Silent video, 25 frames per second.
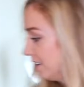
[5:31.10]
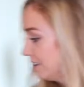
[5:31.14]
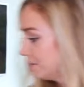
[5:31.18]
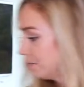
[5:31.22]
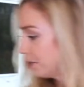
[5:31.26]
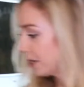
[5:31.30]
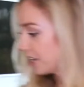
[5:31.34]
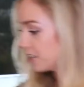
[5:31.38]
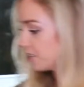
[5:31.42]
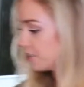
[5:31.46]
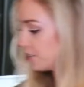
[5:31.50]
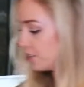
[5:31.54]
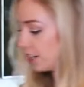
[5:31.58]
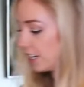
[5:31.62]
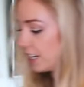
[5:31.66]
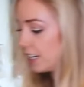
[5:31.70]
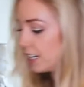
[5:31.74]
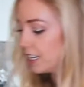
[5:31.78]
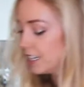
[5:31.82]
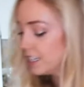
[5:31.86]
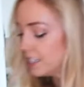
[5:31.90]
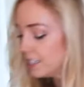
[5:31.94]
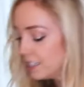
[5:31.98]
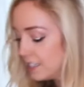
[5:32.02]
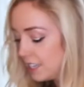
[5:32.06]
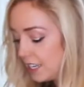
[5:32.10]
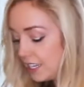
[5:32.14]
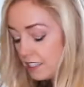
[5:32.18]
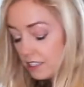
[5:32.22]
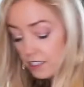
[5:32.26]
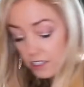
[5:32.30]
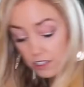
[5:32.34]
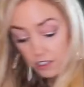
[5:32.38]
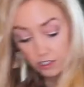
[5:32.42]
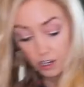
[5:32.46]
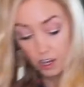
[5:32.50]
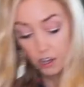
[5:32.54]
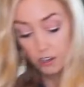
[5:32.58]
mixture because it's
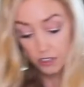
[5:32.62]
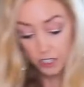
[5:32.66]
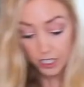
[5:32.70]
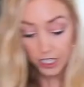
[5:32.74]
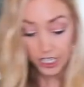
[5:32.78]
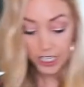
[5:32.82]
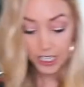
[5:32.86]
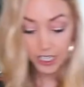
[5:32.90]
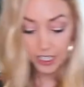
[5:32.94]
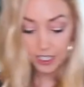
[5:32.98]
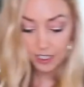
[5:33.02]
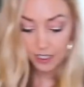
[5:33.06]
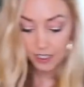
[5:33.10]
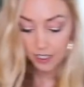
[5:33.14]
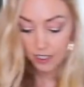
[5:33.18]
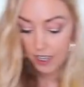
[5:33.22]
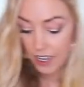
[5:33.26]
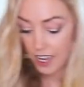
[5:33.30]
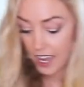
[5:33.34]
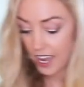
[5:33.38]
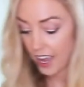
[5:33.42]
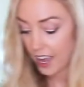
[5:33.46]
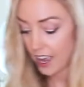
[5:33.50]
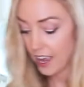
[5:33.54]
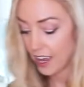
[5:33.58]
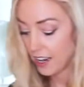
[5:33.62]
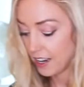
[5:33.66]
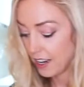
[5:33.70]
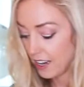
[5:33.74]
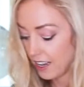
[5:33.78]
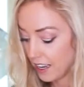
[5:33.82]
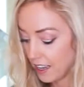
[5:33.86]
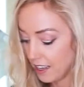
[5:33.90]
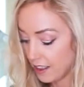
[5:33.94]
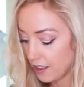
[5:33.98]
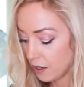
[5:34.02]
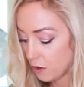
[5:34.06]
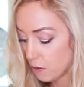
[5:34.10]
so good and
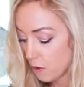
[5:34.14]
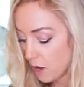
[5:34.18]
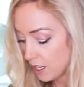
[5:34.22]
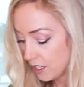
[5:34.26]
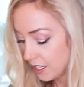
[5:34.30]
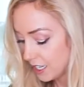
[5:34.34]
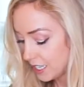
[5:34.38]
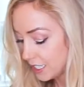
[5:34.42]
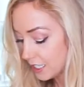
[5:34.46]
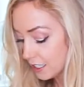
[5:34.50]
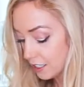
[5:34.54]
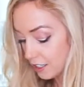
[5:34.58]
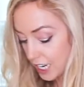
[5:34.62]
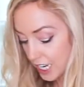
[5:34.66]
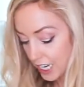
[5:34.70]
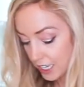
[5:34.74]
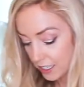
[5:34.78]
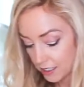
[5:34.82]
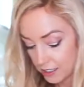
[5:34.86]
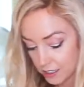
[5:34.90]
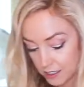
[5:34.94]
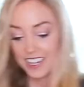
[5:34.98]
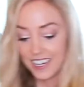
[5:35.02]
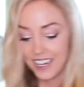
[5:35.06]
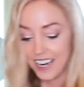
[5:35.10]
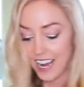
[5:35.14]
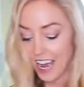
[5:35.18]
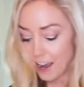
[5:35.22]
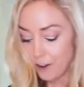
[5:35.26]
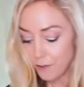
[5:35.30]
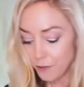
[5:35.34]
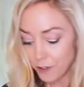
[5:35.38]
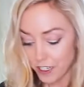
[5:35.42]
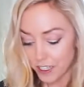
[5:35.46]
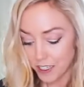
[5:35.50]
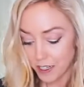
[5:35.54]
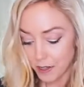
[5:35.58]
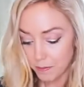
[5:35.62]
the quality is great. Now
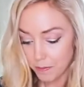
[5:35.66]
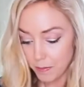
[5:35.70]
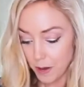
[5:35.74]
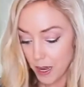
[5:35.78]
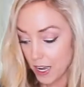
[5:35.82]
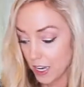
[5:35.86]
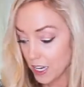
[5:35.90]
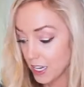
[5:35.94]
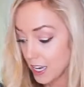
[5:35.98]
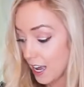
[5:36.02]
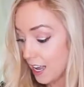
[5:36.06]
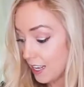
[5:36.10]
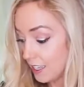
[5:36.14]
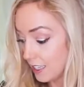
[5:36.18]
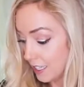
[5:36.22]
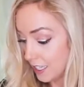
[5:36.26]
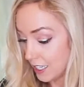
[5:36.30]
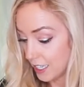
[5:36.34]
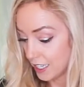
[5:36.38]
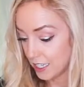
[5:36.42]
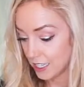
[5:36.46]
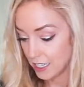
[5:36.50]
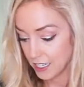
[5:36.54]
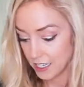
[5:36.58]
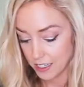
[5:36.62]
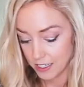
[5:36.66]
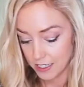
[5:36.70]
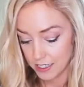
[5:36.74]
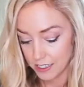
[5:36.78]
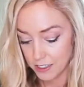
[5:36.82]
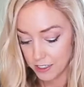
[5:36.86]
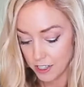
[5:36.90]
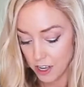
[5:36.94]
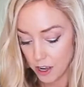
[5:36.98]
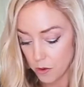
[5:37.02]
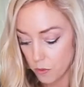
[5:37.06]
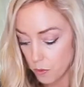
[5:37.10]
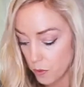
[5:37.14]
for some color.
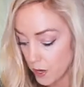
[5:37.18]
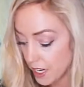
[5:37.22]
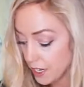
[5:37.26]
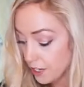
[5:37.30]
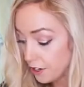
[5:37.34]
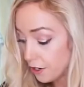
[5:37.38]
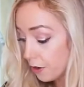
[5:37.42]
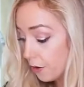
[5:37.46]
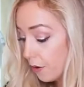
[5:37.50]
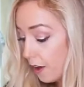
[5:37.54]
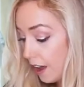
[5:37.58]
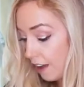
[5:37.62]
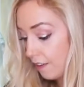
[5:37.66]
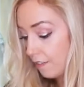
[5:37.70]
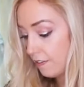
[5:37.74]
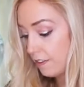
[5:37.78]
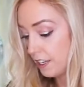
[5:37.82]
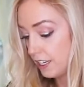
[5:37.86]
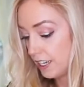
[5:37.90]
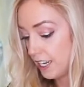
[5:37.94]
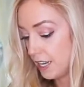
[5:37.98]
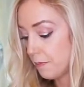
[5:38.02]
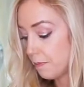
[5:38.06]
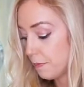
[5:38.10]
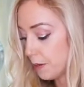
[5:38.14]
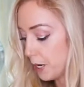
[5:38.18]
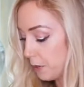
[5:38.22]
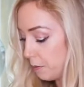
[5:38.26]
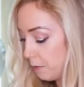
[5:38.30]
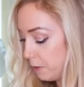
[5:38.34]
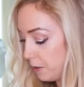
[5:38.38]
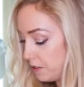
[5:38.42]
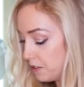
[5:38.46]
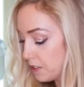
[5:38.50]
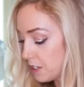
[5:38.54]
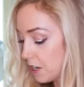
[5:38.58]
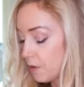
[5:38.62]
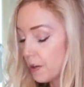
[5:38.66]
So we do have the deep
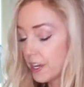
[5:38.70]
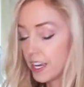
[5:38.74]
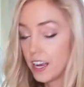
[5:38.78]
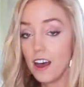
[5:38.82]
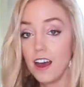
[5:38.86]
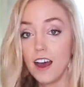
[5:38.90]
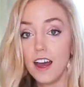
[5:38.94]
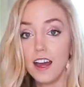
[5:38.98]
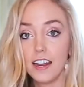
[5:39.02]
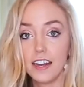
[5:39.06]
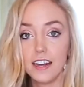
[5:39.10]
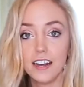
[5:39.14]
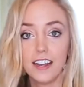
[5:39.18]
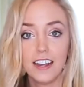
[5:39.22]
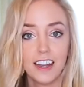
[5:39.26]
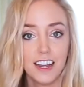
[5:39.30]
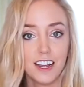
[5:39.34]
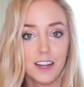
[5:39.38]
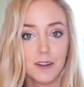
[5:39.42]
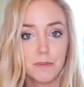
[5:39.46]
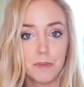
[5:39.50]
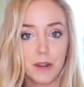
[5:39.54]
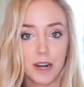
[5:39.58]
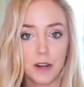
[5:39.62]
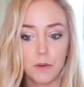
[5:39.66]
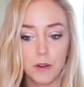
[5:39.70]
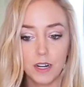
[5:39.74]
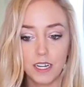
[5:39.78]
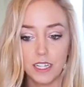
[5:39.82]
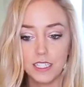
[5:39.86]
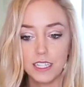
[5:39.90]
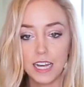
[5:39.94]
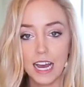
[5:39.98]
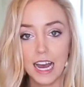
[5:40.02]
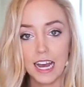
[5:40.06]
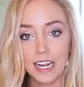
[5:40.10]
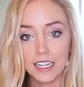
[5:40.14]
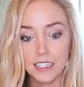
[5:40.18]
purples going on, but I wanted to
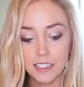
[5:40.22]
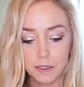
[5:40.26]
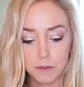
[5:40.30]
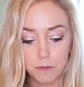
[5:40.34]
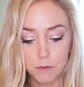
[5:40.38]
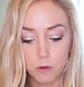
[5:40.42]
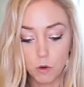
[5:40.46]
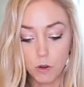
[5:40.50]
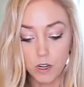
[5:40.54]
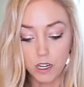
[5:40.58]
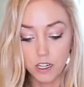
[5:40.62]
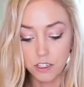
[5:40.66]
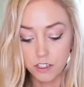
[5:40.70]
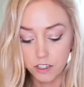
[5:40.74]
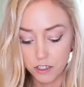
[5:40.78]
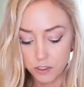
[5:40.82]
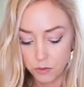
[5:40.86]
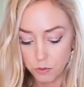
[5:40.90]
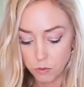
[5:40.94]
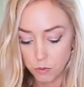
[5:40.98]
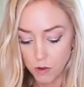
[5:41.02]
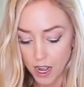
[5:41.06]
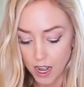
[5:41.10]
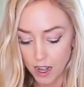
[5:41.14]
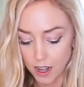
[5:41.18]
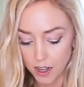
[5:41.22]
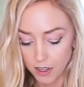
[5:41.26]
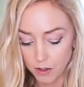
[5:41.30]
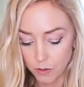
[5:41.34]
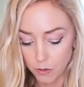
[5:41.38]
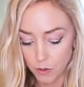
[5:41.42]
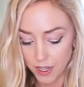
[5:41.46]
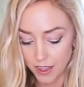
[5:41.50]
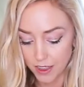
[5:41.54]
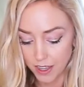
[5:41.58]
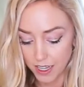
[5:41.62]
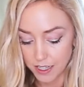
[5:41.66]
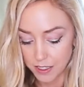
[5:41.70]
add some orange as well
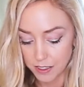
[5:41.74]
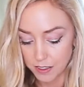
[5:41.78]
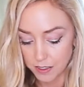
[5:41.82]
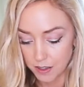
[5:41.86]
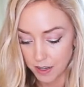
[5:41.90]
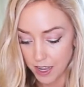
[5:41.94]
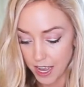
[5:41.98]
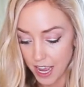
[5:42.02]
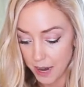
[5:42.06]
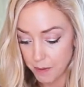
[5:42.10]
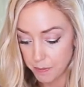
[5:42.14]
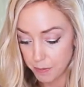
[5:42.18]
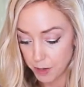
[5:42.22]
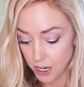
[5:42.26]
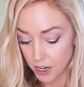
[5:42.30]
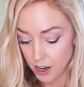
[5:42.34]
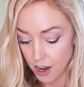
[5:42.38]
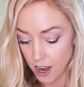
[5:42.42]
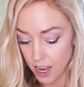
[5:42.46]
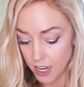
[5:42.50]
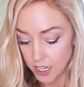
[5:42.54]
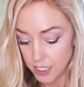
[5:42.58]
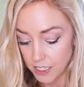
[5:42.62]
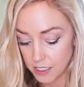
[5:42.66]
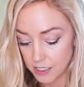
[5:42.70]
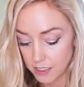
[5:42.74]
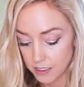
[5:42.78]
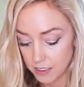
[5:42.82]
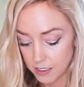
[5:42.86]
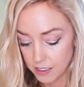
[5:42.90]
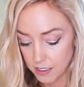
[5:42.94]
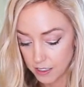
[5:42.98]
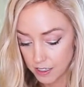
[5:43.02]
with these apricots.